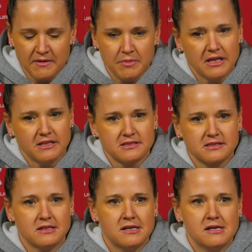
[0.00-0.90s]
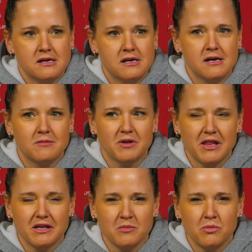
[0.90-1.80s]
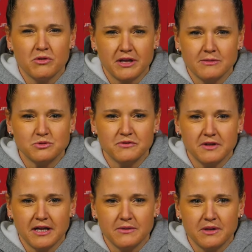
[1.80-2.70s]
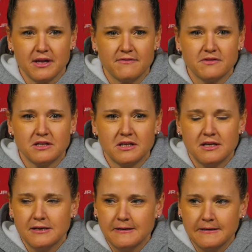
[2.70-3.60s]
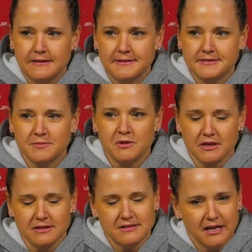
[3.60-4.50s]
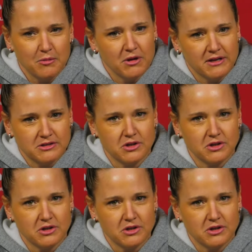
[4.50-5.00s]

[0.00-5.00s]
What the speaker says: They beat us, but I think in both games we feel like we left something on the table there.